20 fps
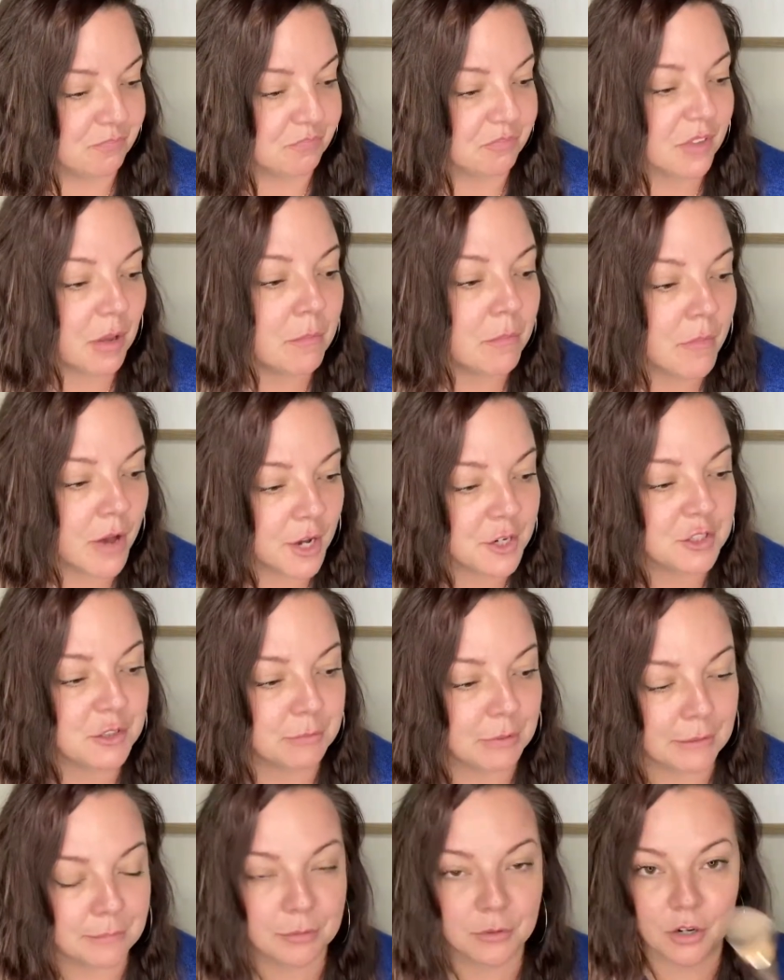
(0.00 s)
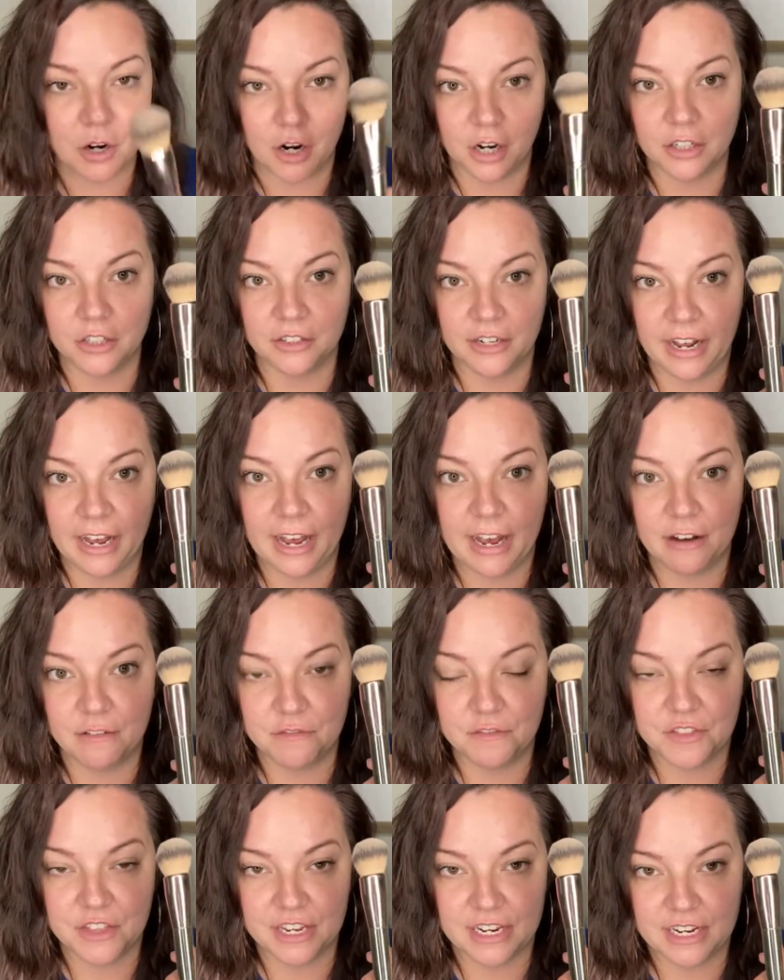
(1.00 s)
Most people are going to have
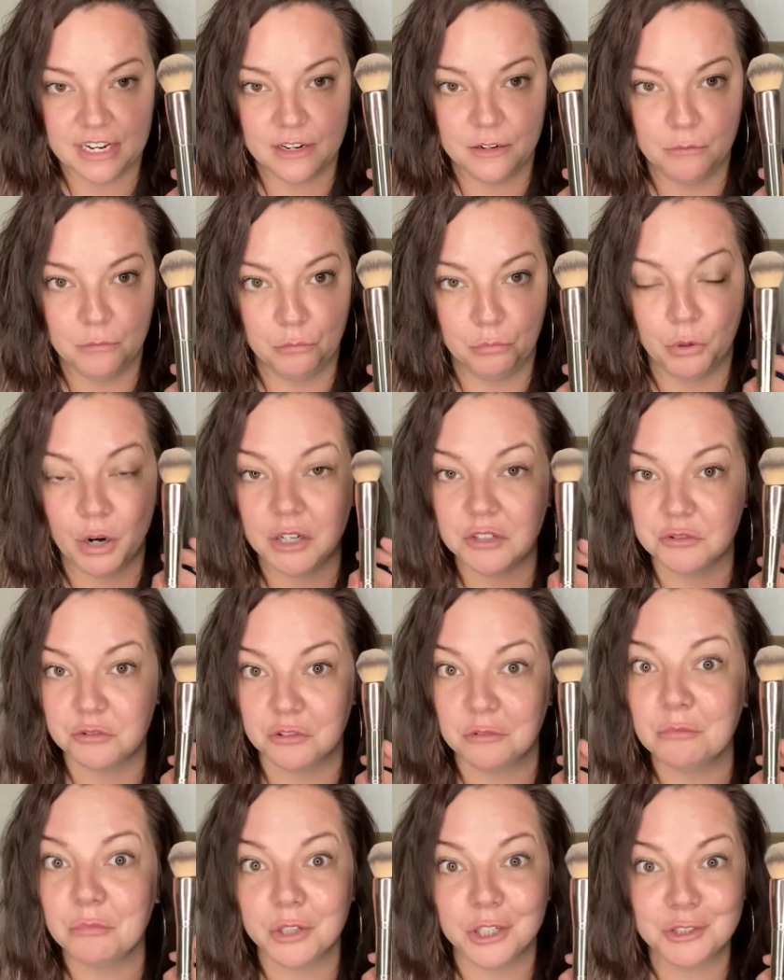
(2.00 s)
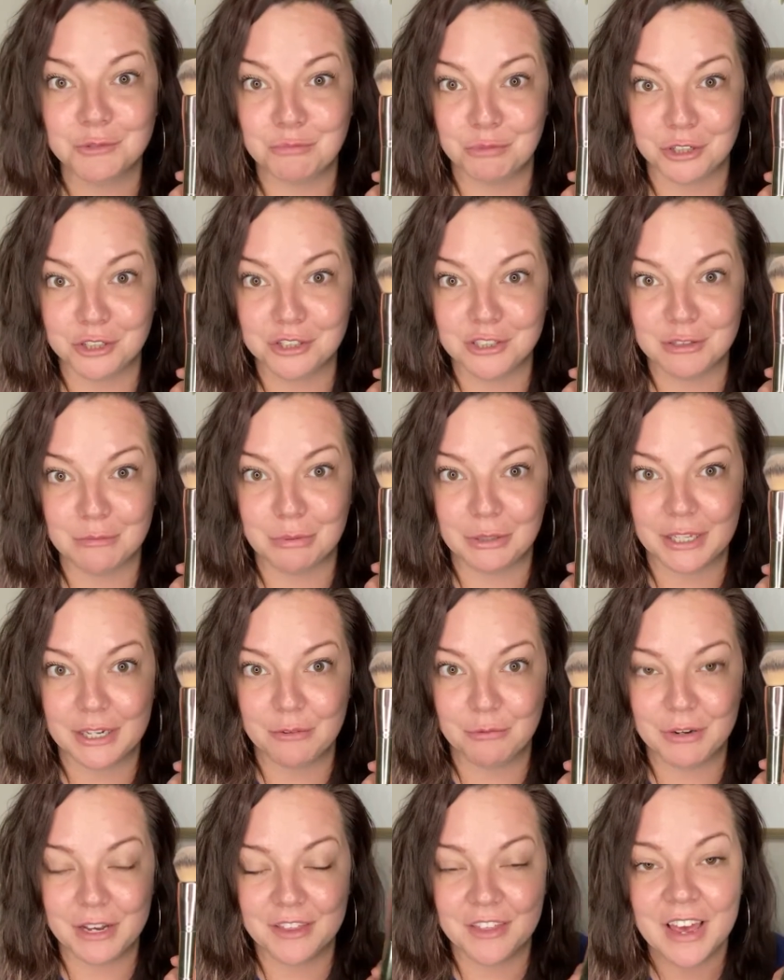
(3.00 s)
the bronzer and blush brush to blend
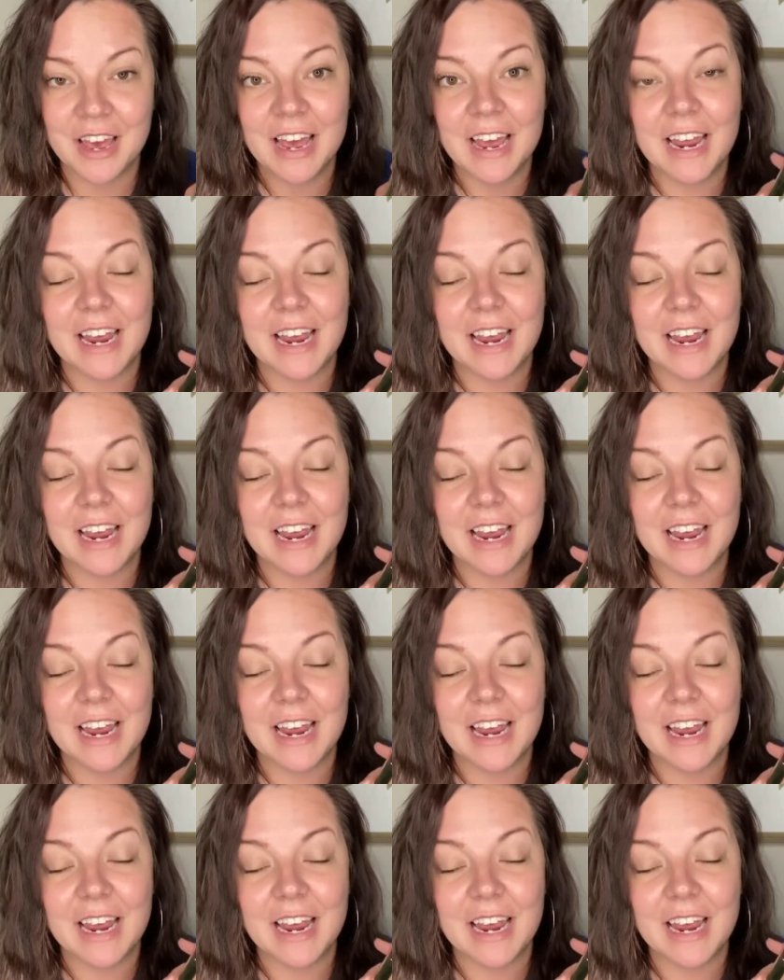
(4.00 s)
with.